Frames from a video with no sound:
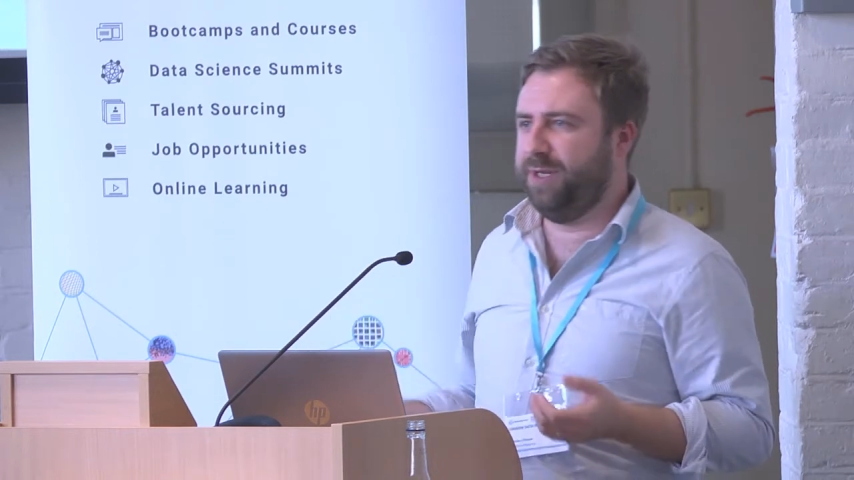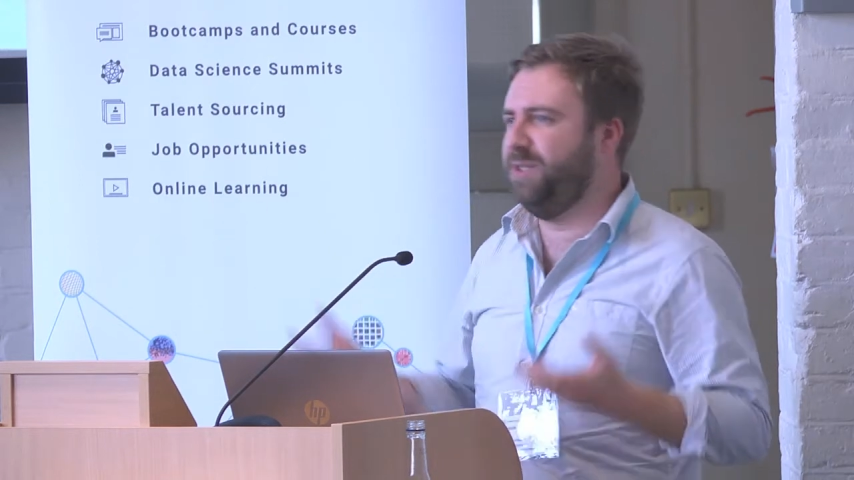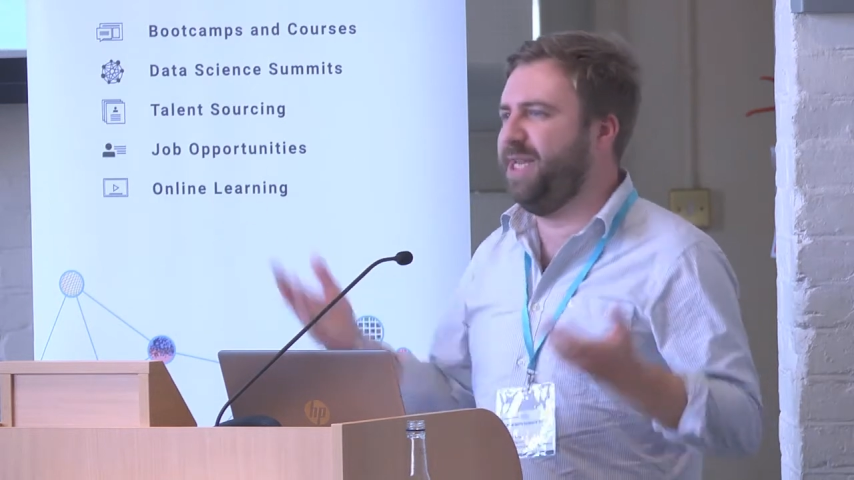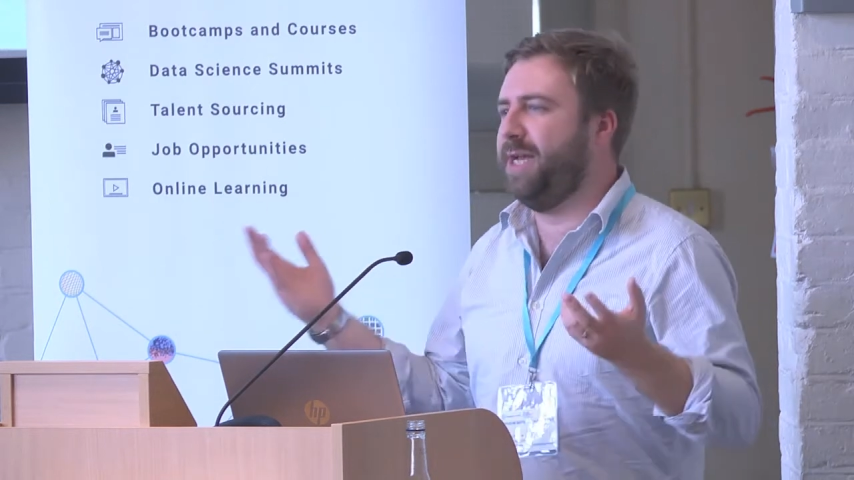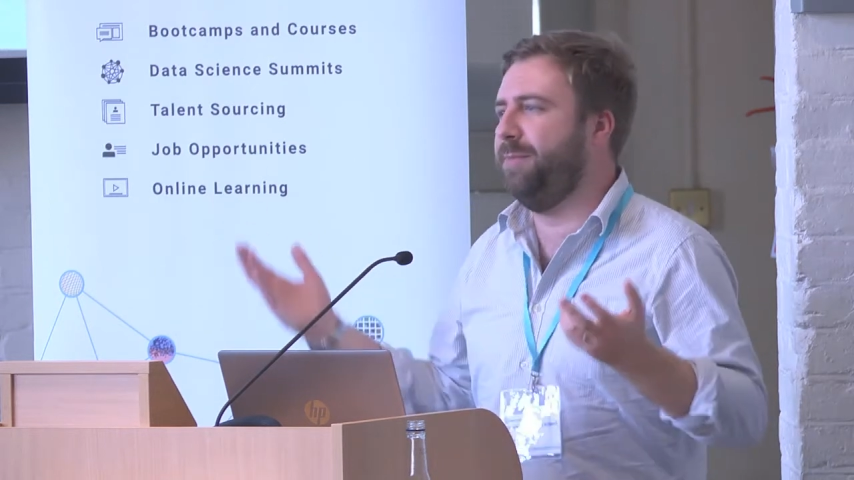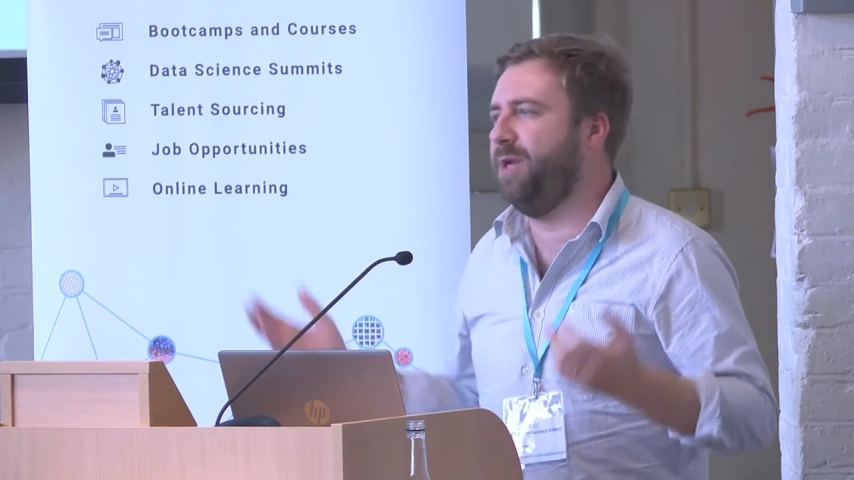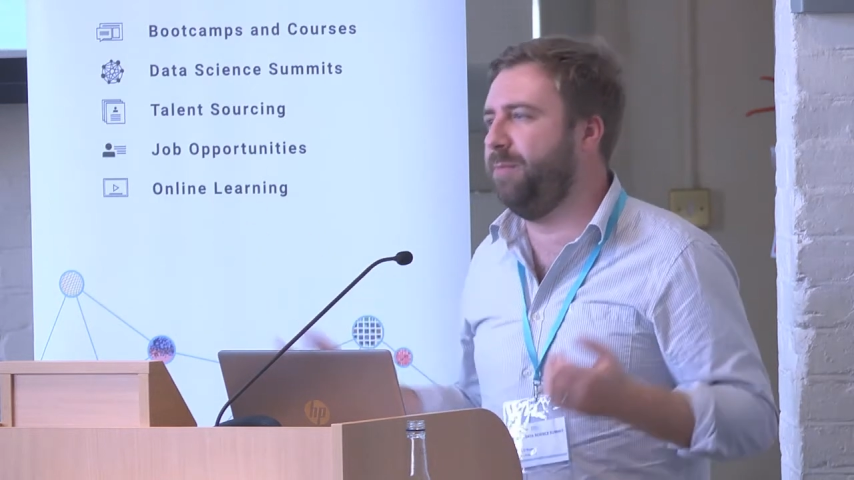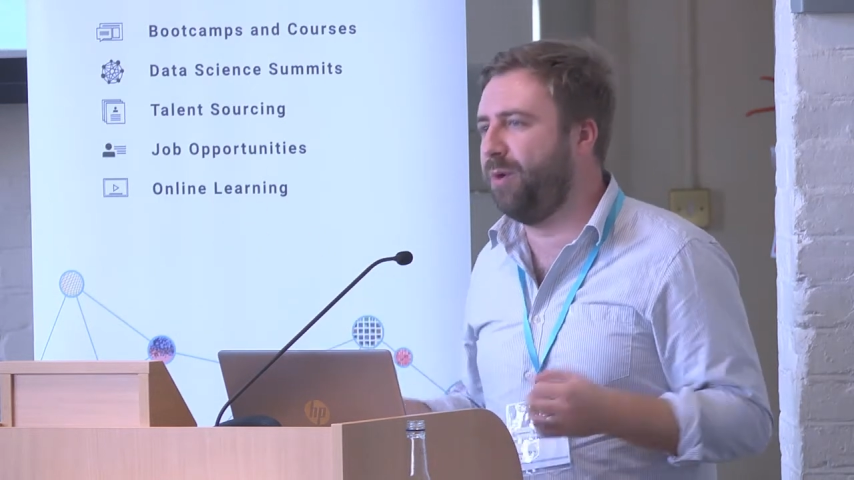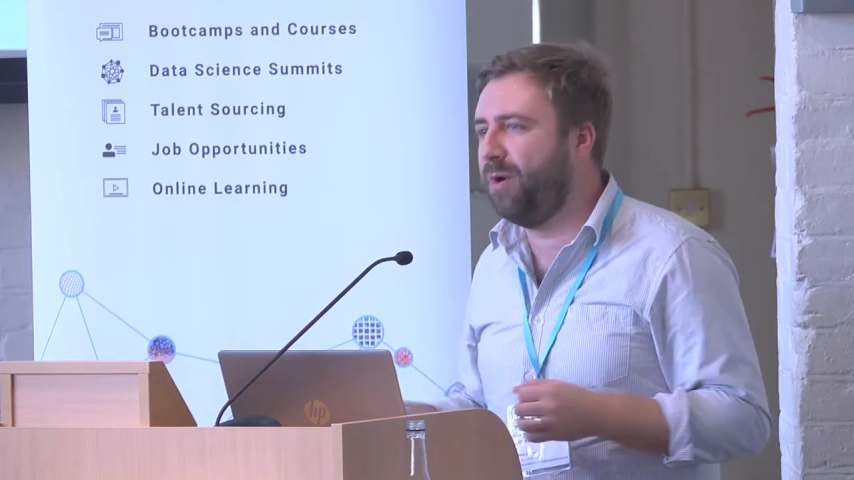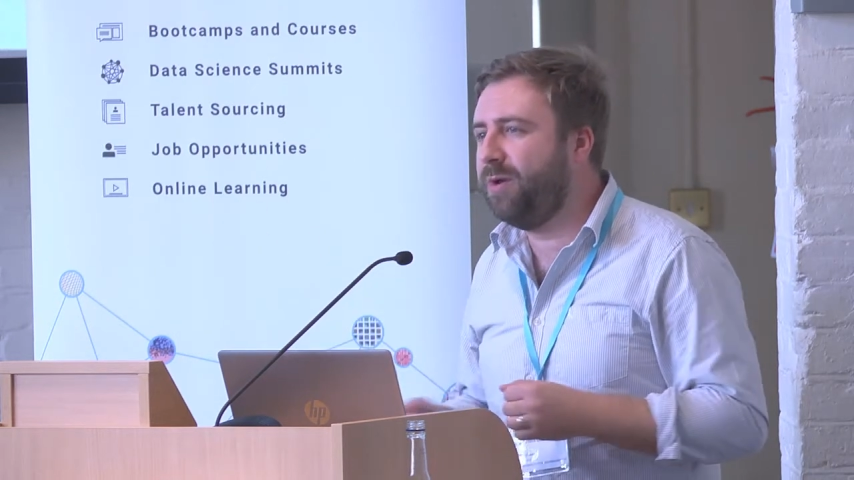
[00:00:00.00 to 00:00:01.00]
take up a new
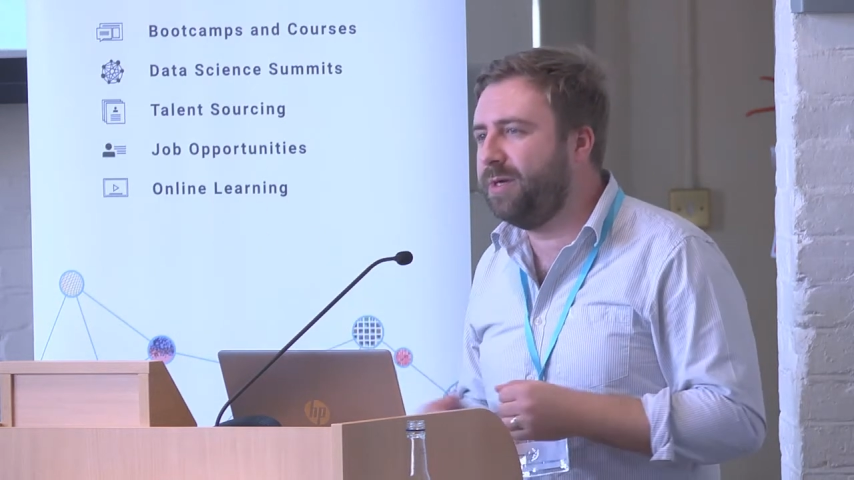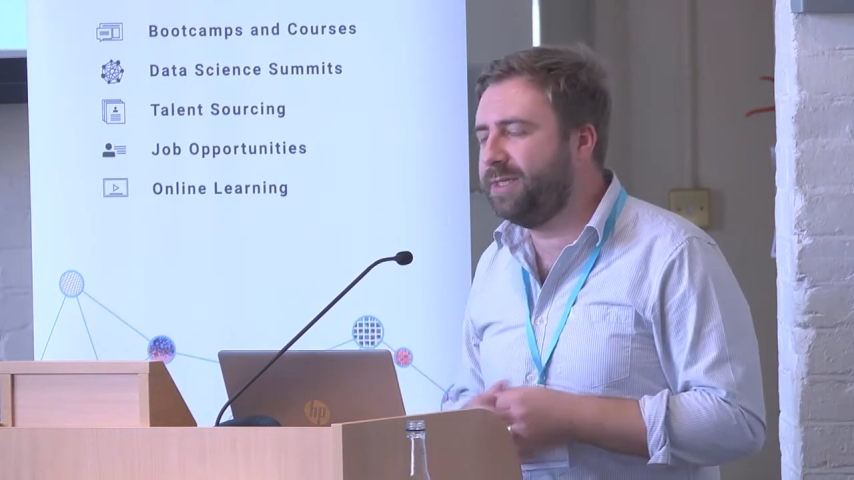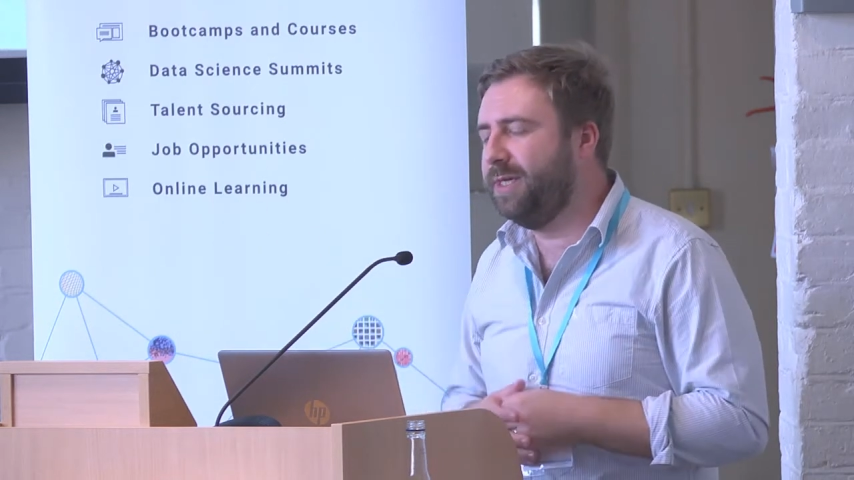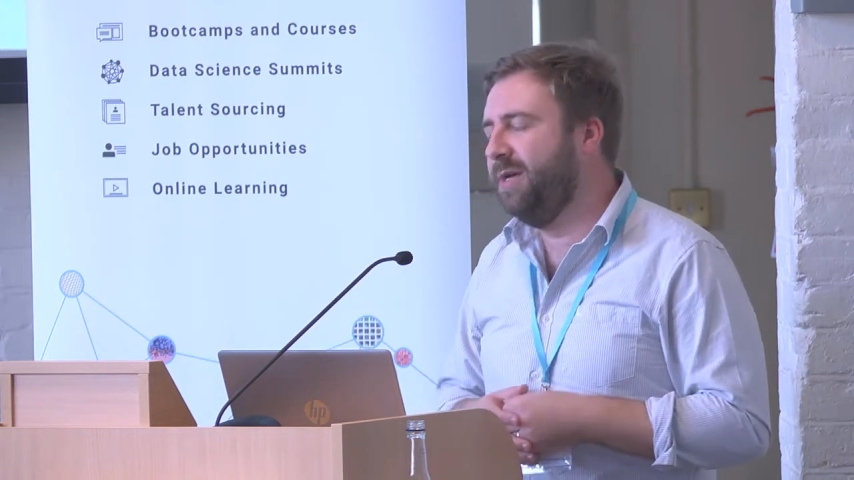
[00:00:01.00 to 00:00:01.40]
product?